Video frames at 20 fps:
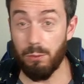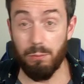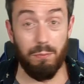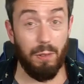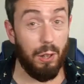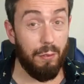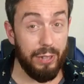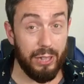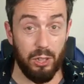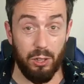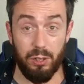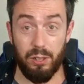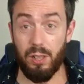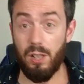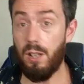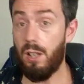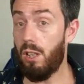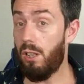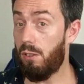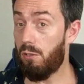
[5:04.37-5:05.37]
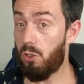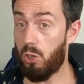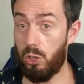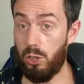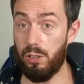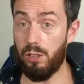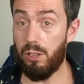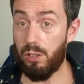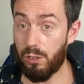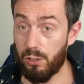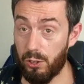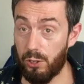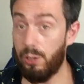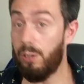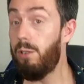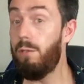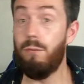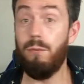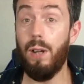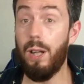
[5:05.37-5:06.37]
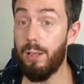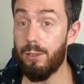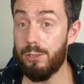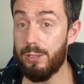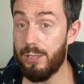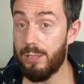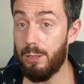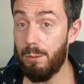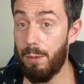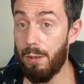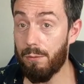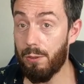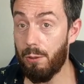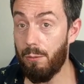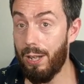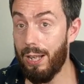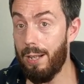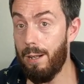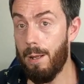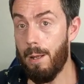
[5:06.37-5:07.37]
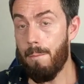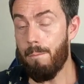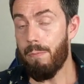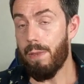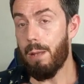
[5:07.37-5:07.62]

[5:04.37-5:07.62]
is still very good, good, good file system, everyone.